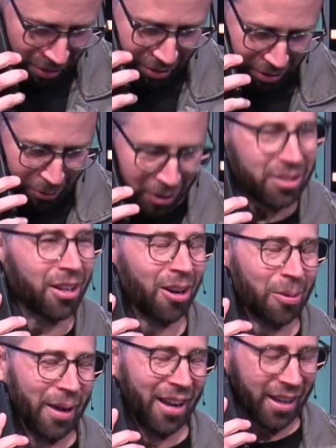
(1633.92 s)
You want to talk
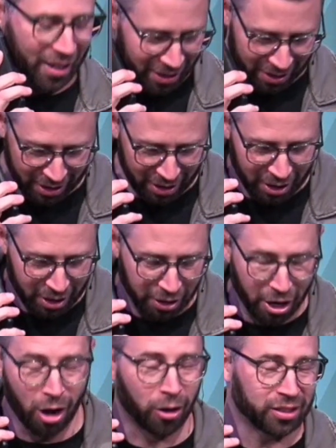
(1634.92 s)
about it?
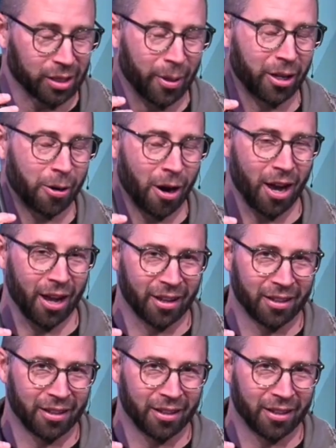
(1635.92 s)
No, because I'm going to cry.